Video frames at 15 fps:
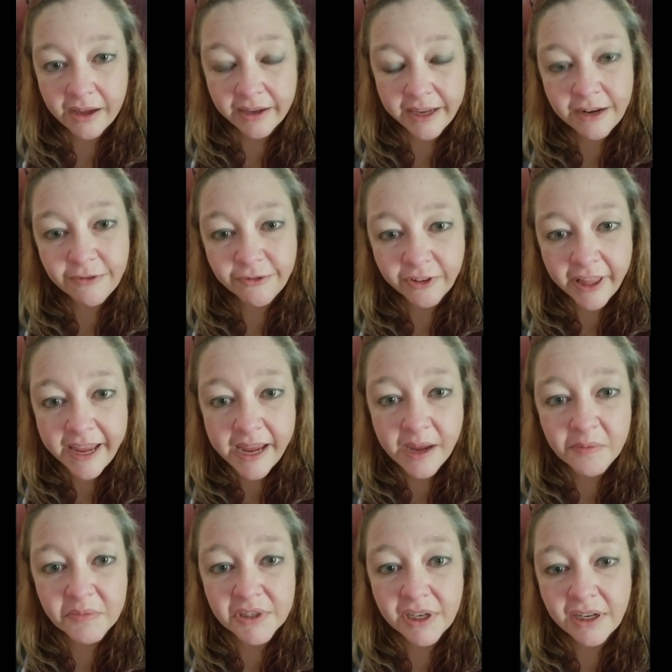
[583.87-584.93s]

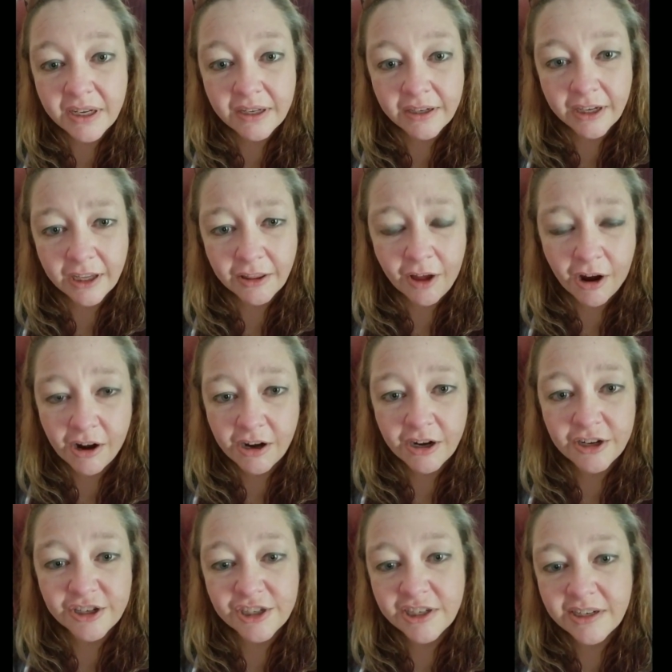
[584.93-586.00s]
inflamed,
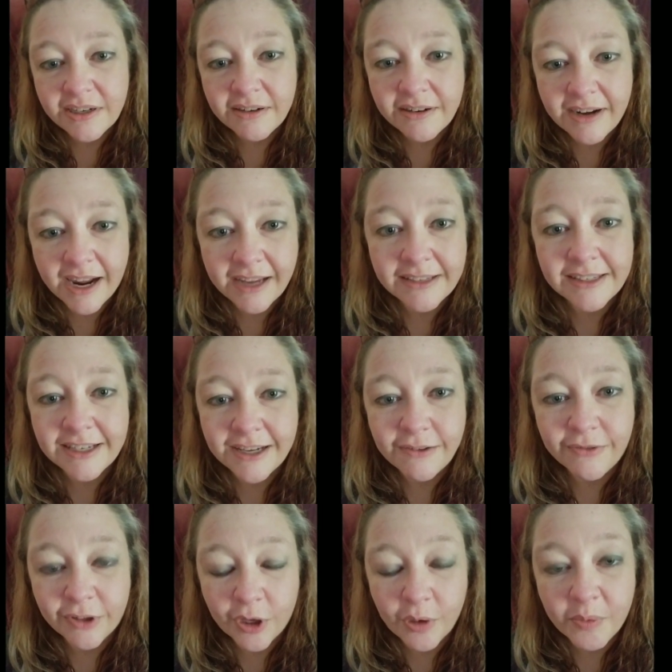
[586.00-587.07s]
enlarged, nasty
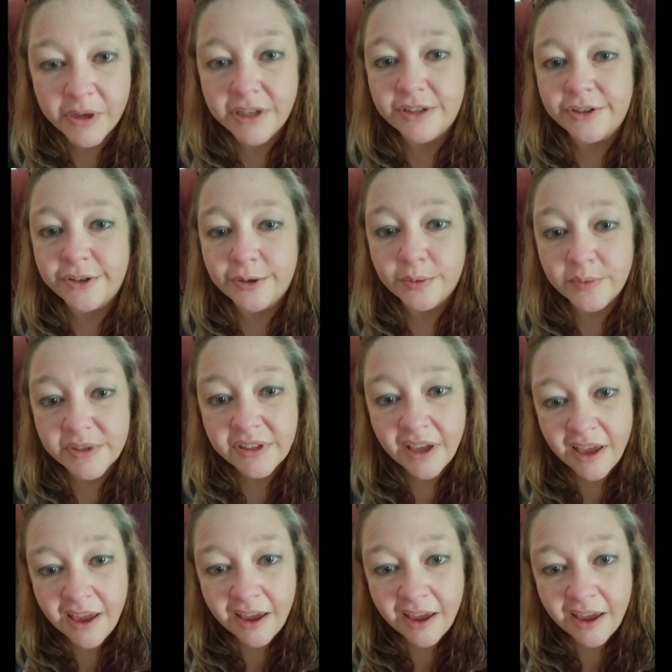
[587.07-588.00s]
fallopian tubes,